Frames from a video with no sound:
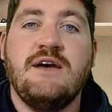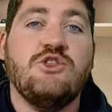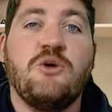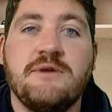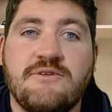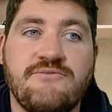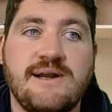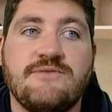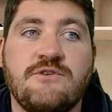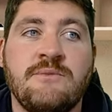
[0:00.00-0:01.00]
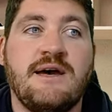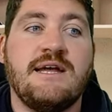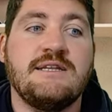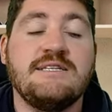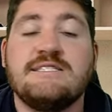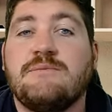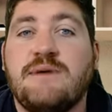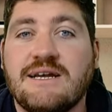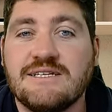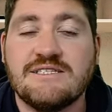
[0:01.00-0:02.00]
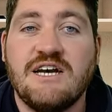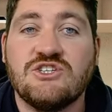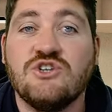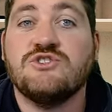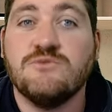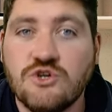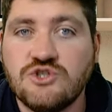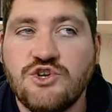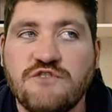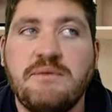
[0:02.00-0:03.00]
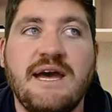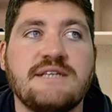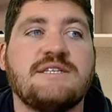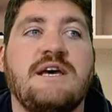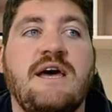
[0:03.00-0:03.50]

Nobody in front of him, and he stepped back inside, showed some good turn of pace